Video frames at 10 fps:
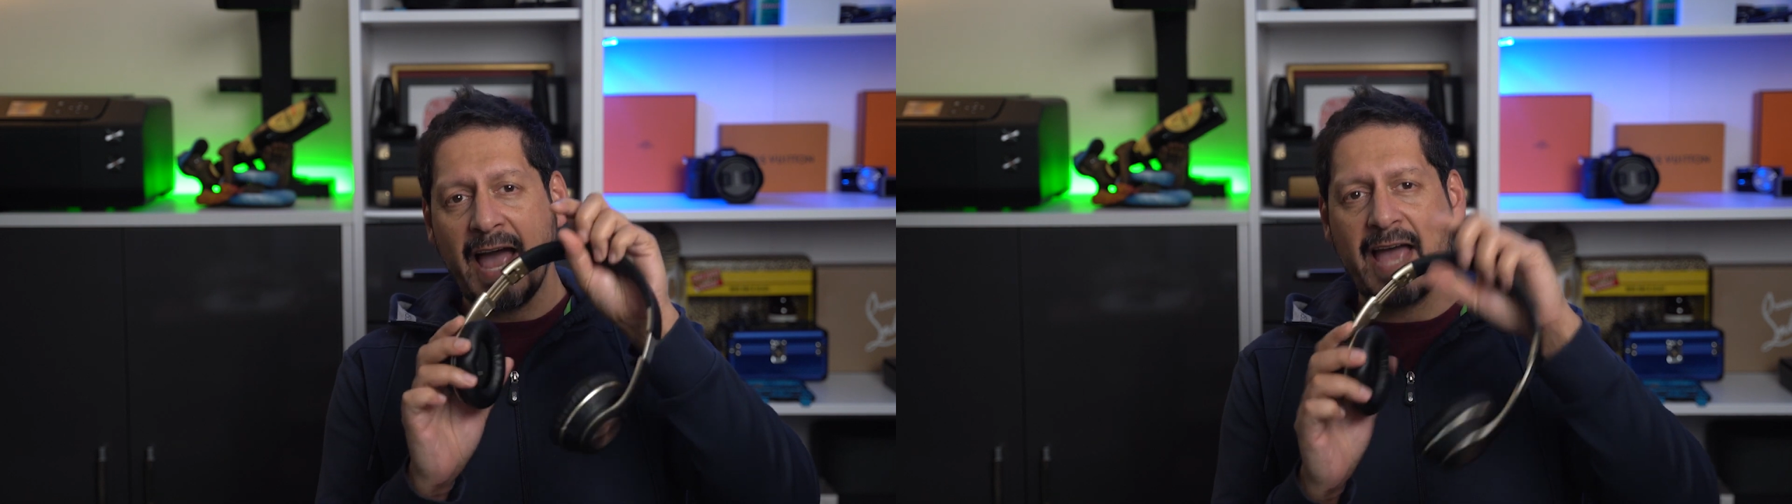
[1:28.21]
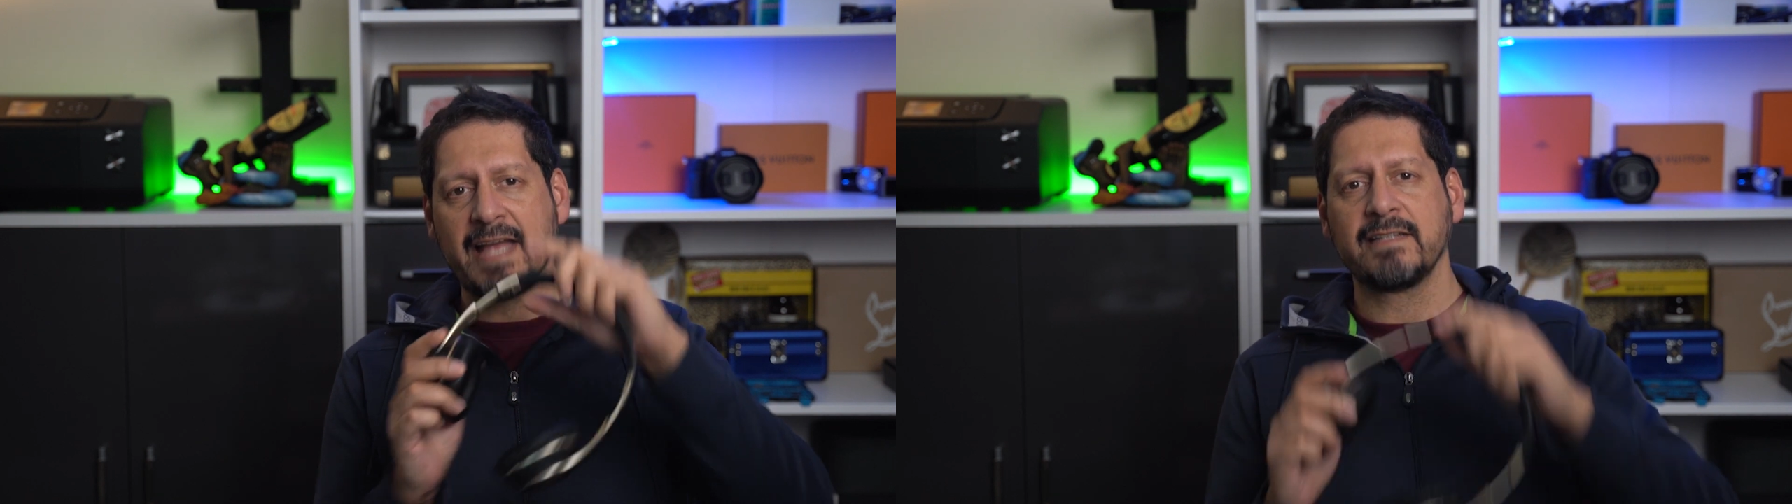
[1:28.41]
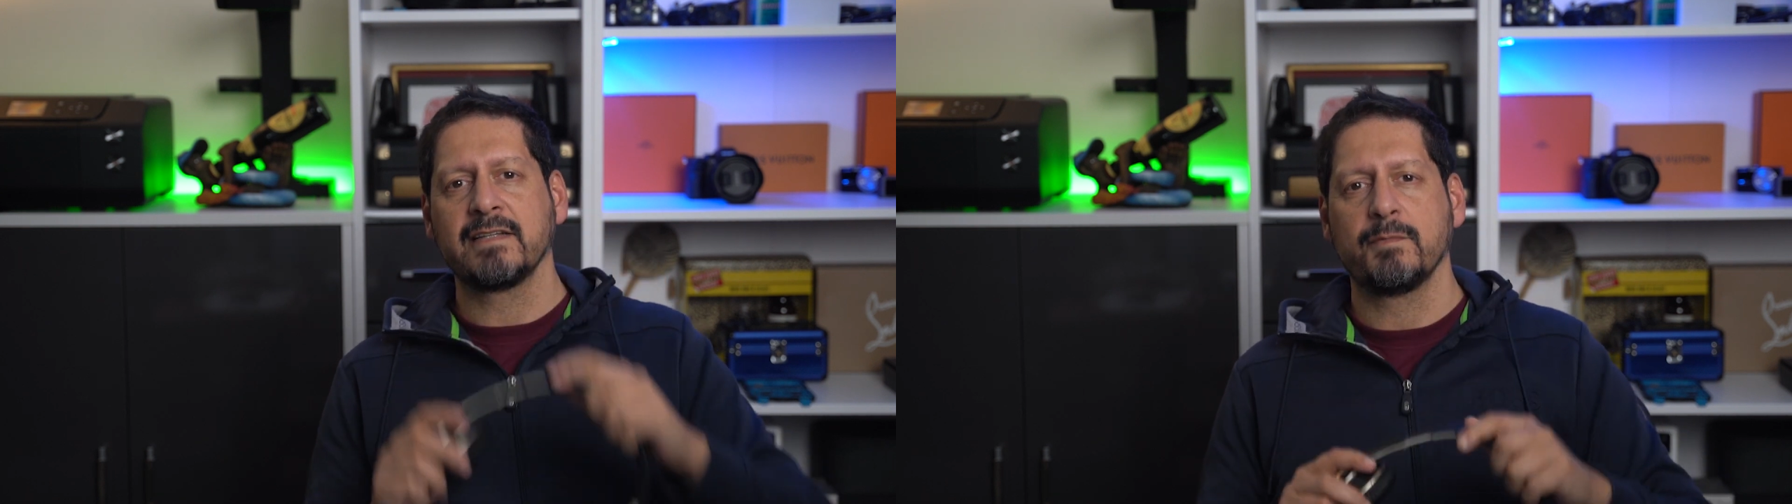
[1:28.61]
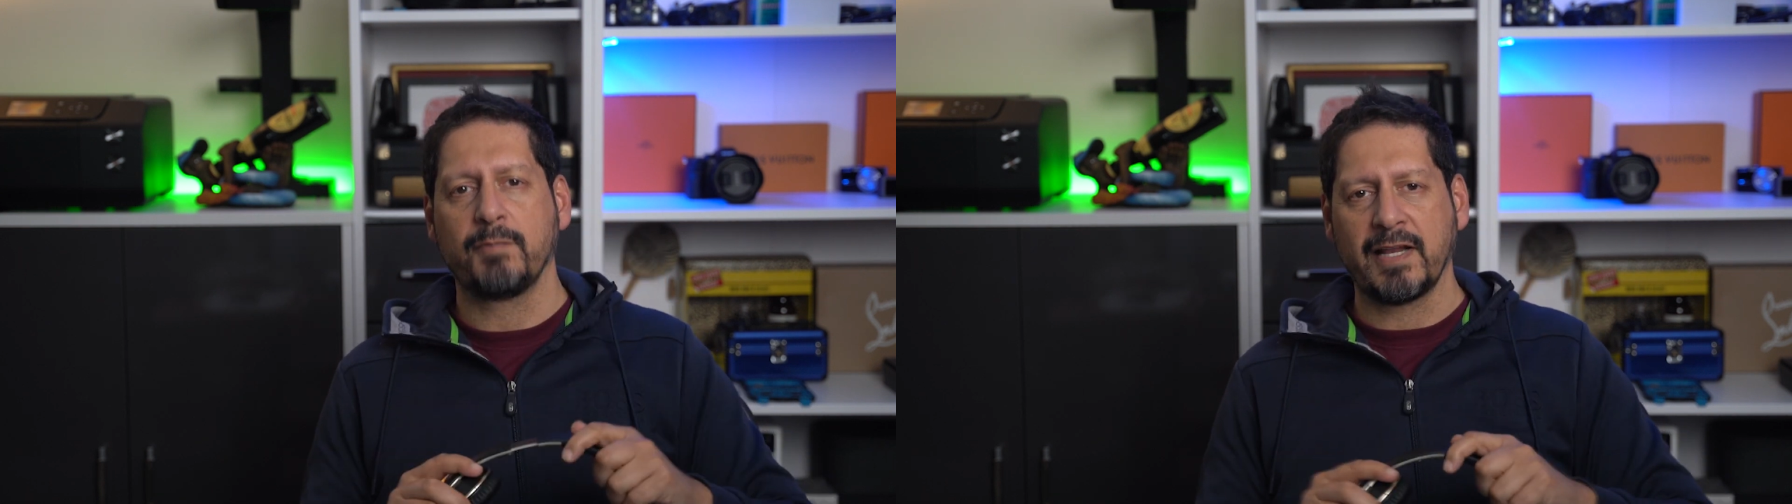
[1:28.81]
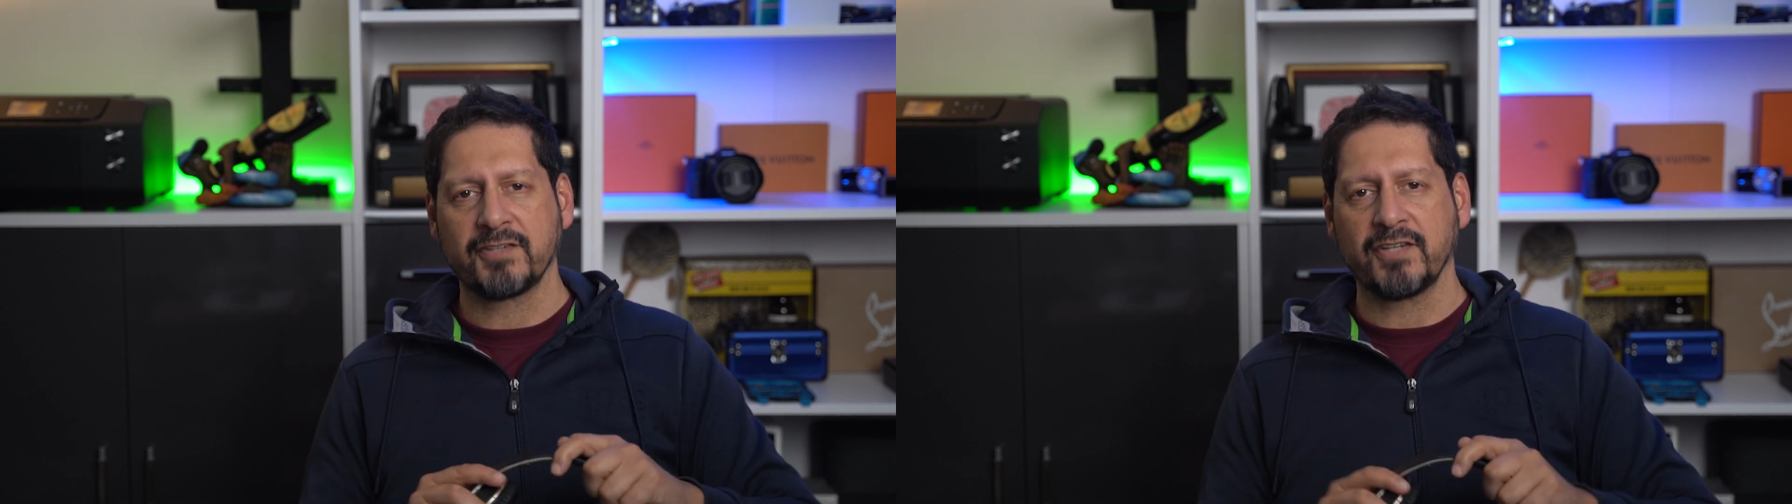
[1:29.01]
and
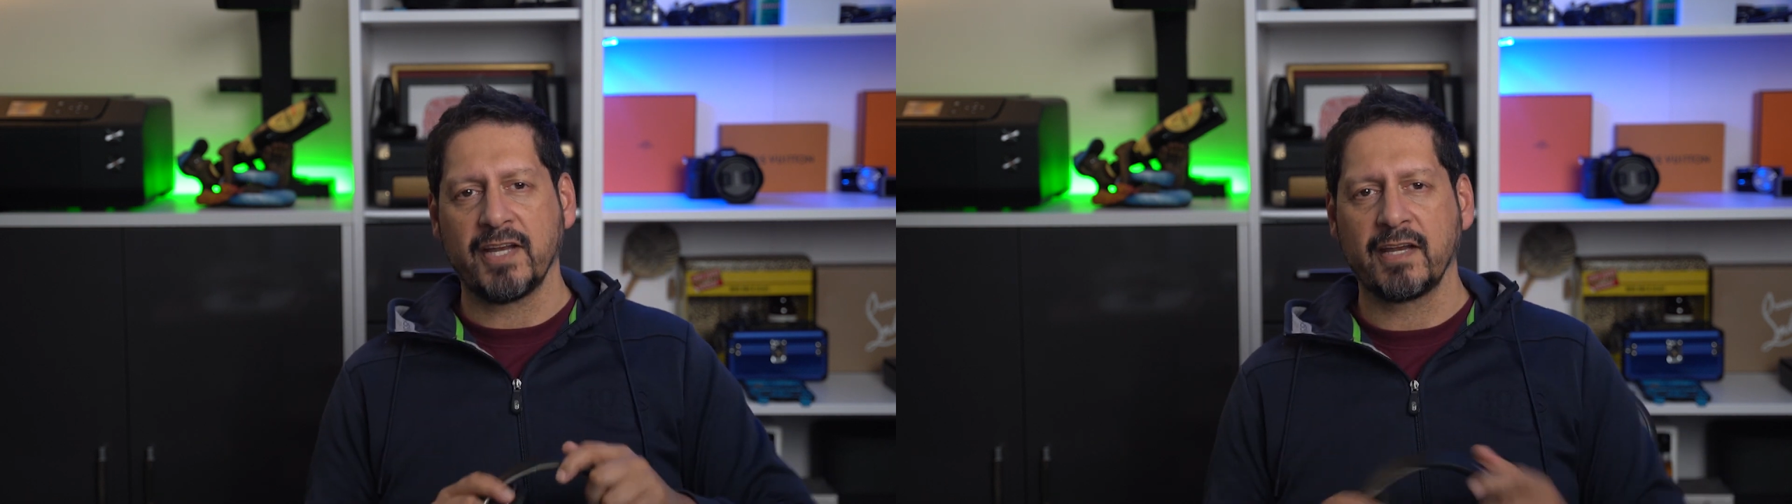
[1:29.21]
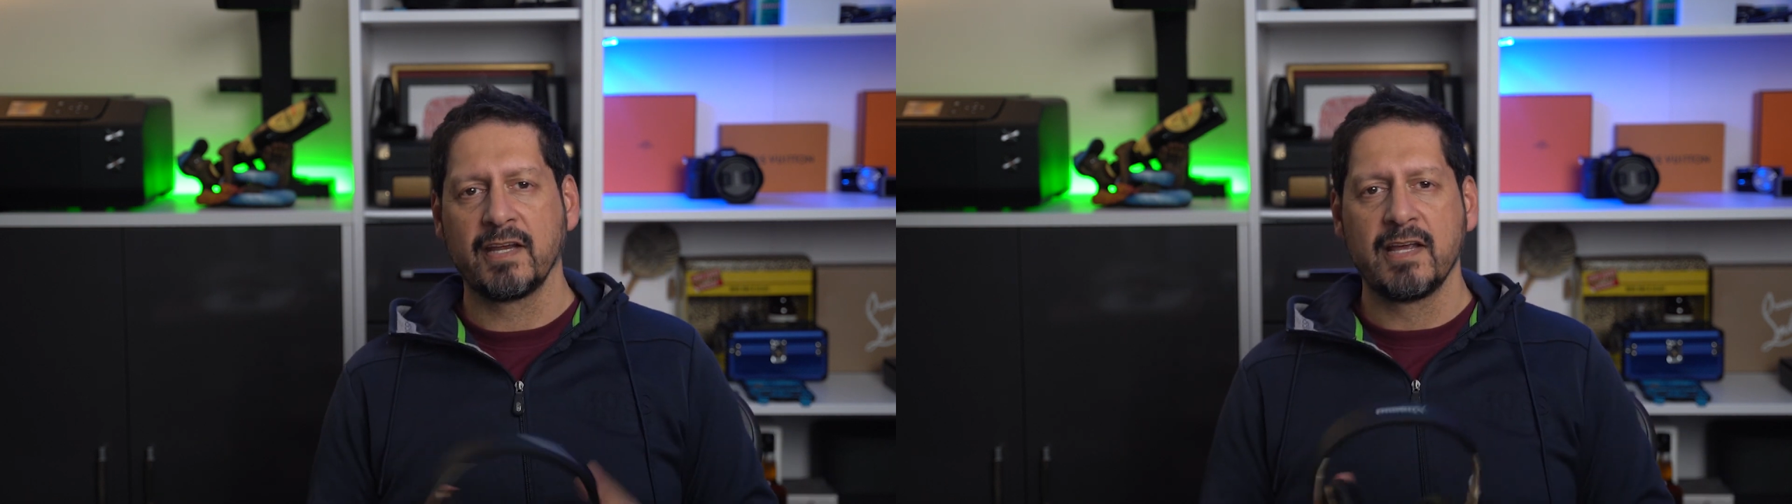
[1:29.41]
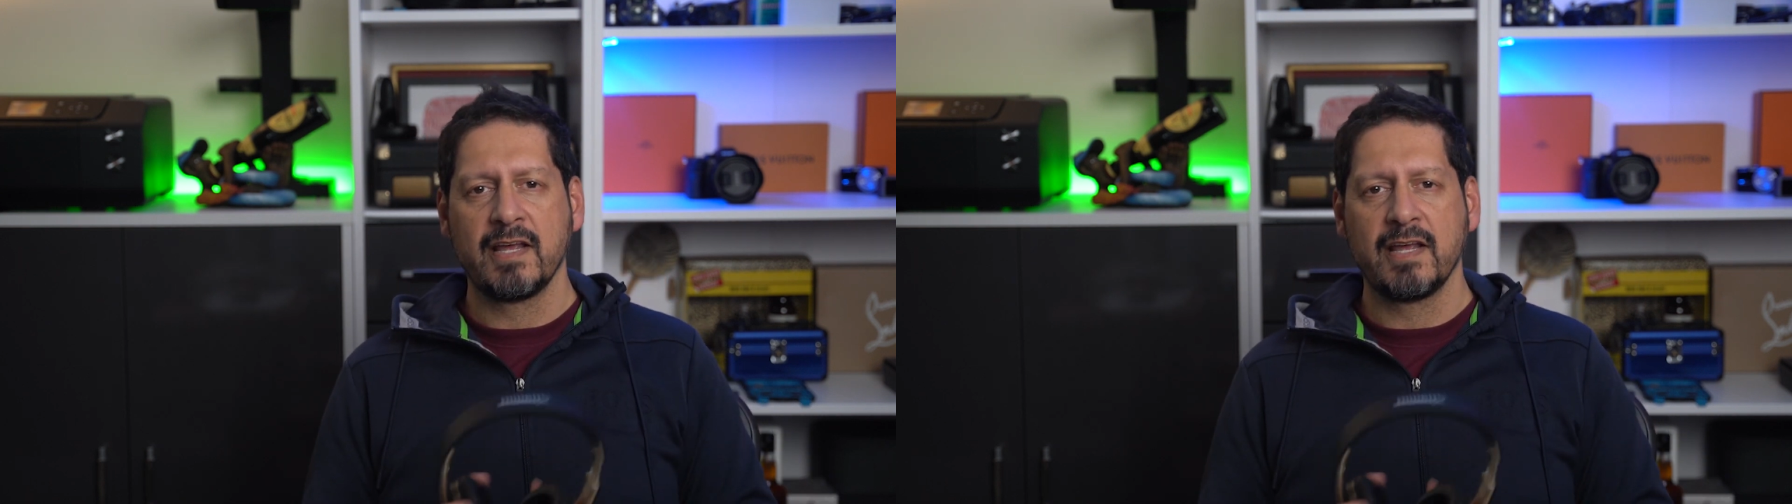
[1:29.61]
plastic.